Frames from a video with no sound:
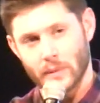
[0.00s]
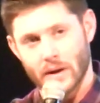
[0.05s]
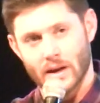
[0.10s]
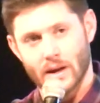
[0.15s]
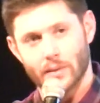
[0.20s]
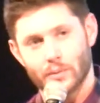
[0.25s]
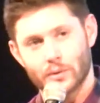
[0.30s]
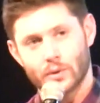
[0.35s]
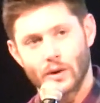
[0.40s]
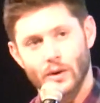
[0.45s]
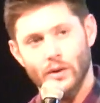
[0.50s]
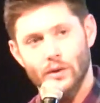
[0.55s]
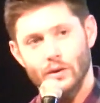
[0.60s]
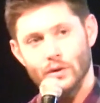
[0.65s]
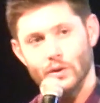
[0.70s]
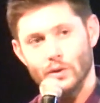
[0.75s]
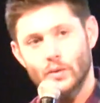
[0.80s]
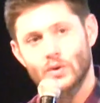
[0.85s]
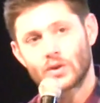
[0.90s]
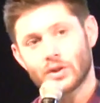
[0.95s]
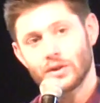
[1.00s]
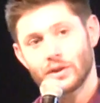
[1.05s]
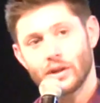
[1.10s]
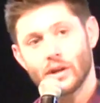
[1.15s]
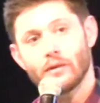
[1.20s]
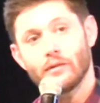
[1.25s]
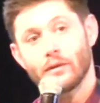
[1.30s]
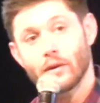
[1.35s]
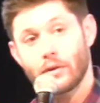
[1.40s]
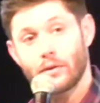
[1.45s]
makeup trailer and you sit
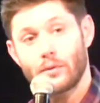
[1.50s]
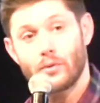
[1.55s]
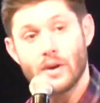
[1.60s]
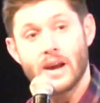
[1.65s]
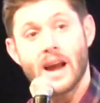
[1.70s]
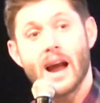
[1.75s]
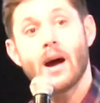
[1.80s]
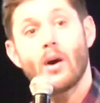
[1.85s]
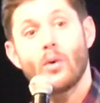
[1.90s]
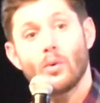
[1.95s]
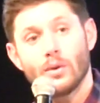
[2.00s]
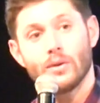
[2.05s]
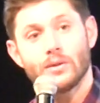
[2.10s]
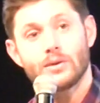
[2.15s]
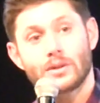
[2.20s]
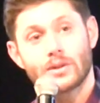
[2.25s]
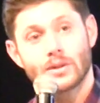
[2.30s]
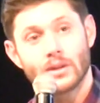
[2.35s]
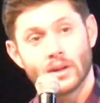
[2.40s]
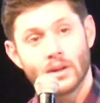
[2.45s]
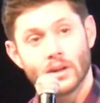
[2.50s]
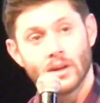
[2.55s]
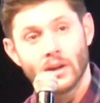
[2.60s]
there for 3 hours.